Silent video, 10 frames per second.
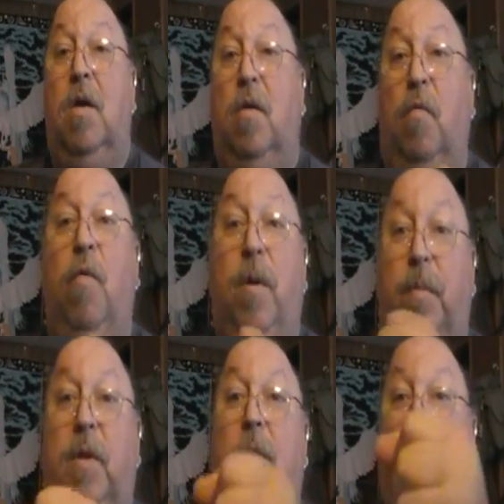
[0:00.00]

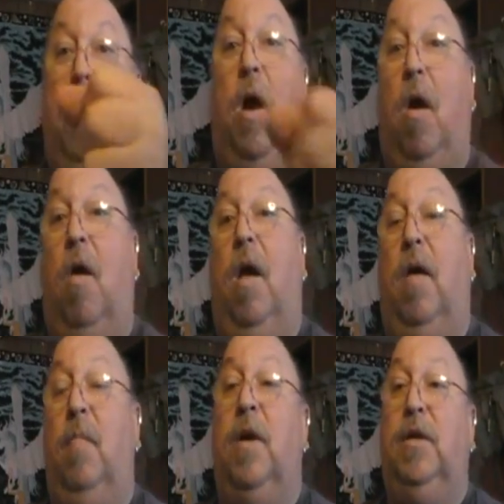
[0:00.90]
Ripped my heart
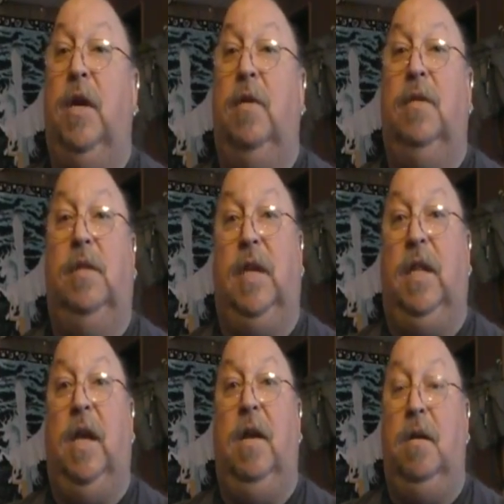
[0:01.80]
out of my chest to see that.